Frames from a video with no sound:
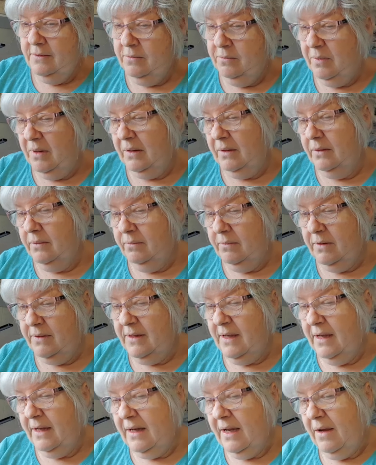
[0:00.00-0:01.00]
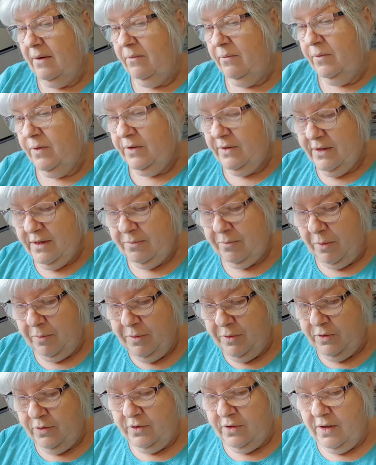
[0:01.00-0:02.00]
Well, I'll say a canvas, it's
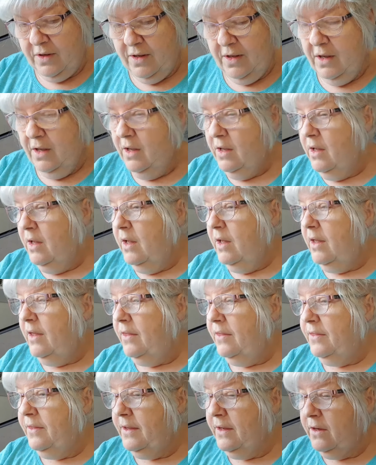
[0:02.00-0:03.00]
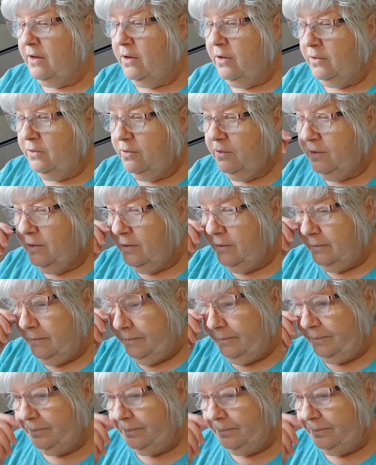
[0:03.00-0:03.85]
probably just a thick cotton.